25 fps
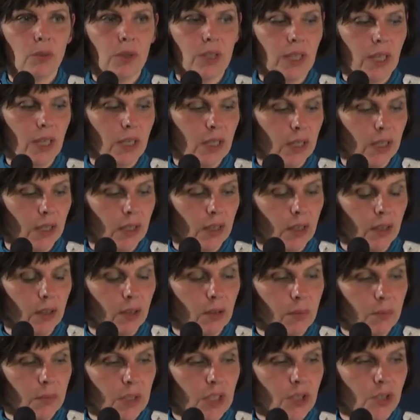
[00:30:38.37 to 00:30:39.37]
We got a
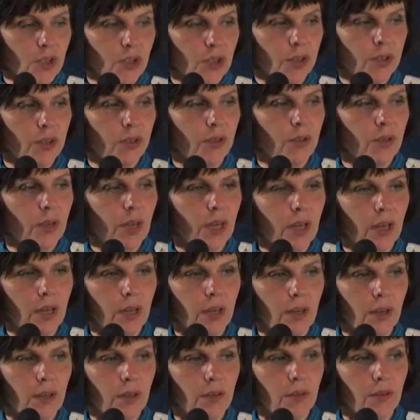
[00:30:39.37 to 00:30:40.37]
commission
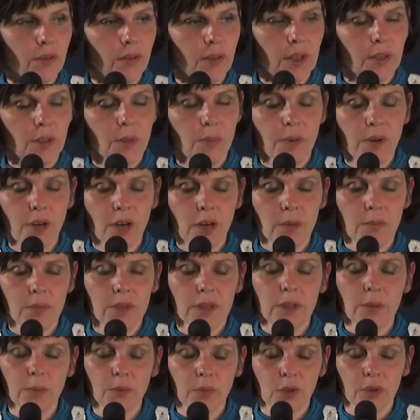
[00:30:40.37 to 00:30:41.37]
that the
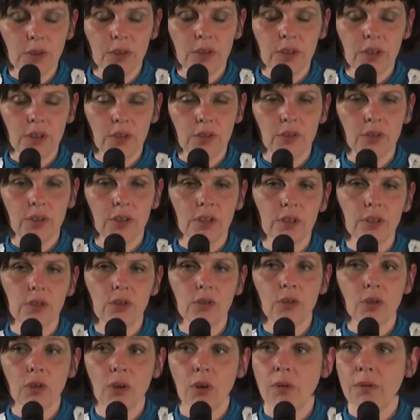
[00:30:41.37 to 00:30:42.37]
parliament appointed
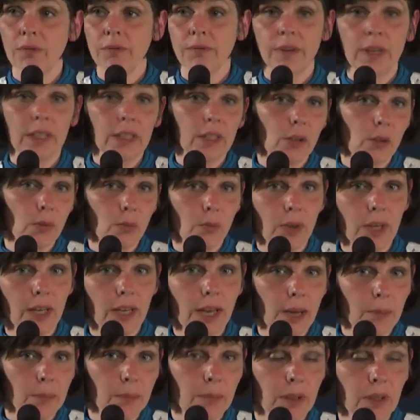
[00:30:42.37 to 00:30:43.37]
to go and find out what
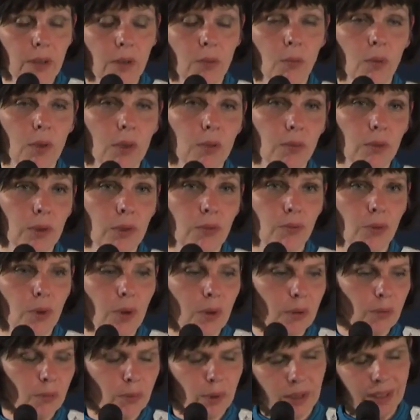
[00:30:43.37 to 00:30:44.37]
happened and what went wrong.